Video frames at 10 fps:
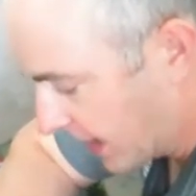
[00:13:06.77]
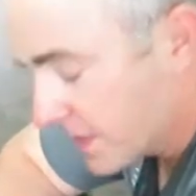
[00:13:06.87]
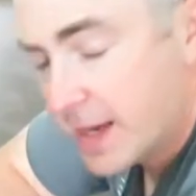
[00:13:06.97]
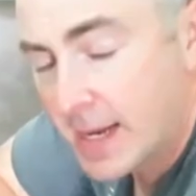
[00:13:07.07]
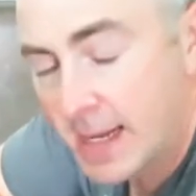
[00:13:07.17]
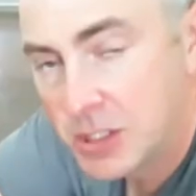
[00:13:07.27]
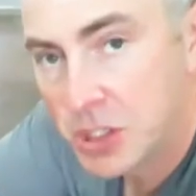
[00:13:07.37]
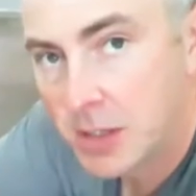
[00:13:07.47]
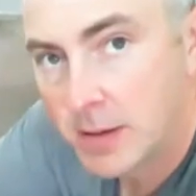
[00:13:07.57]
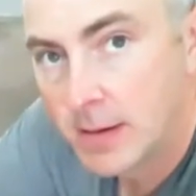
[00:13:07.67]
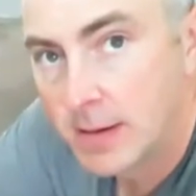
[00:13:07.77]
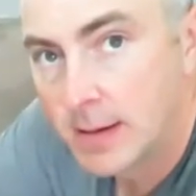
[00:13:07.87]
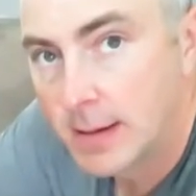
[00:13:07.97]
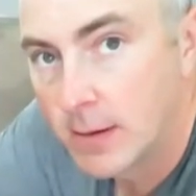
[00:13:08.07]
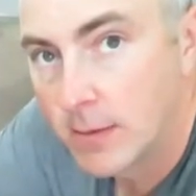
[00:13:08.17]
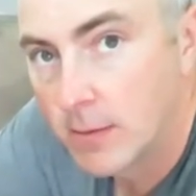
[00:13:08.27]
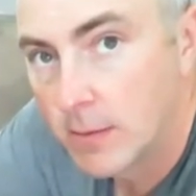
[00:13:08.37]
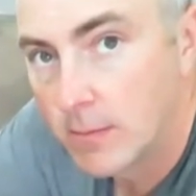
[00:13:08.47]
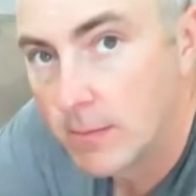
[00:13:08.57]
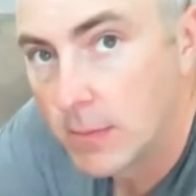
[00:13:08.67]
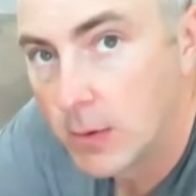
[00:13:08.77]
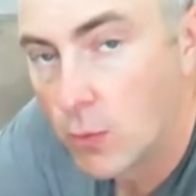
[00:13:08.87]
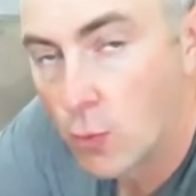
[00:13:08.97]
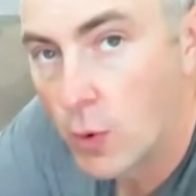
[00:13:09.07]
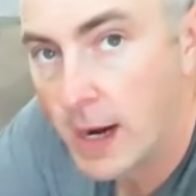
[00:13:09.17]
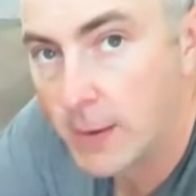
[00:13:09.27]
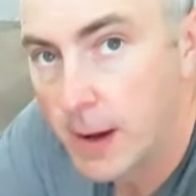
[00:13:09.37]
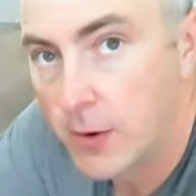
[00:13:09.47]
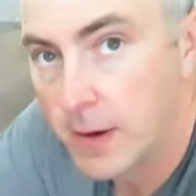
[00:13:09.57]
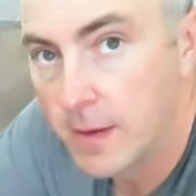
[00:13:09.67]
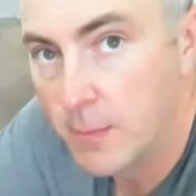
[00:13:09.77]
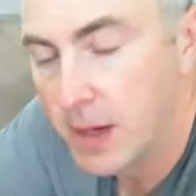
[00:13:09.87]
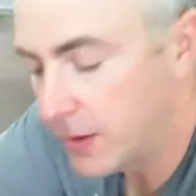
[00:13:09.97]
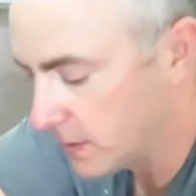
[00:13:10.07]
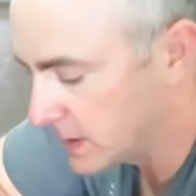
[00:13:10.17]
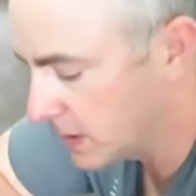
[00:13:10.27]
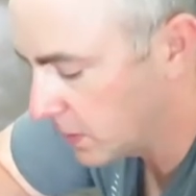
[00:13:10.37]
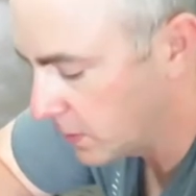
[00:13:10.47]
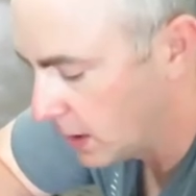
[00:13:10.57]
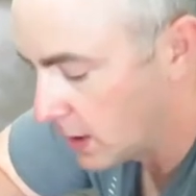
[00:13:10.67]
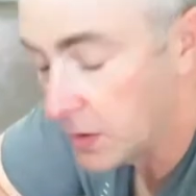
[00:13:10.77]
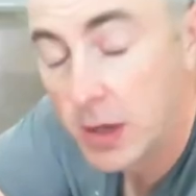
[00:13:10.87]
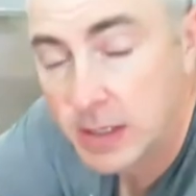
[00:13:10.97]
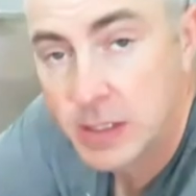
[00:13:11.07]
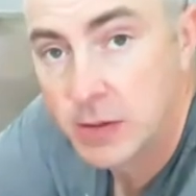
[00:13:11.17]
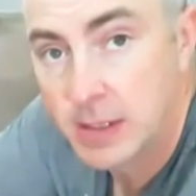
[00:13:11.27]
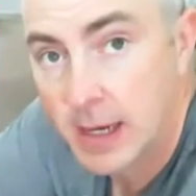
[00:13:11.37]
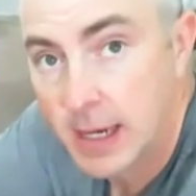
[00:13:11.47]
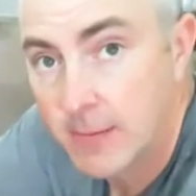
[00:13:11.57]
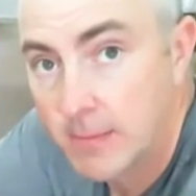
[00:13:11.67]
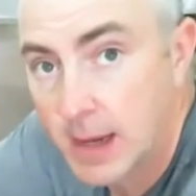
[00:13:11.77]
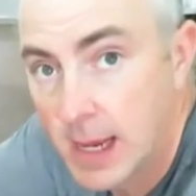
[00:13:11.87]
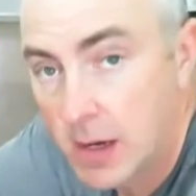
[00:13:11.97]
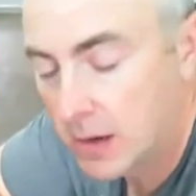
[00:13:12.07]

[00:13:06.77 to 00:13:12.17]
the tension right about in the middle. So not too tight and